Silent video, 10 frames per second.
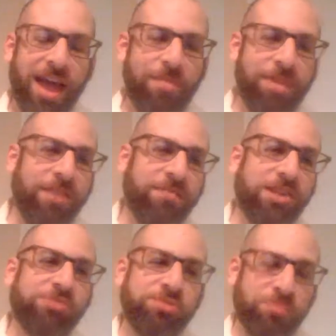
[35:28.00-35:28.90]
I mean, if
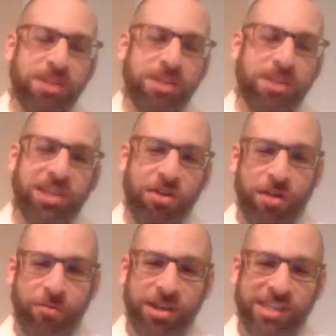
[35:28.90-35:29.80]
this was months ago, I
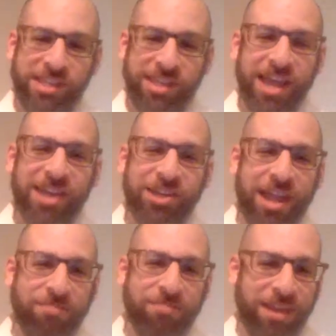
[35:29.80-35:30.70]
would have said
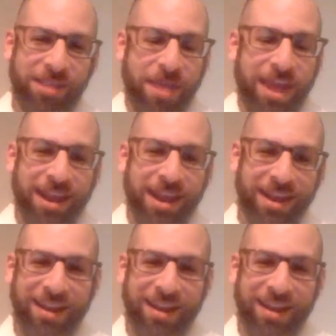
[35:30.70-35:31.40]
Dijak, but he made it.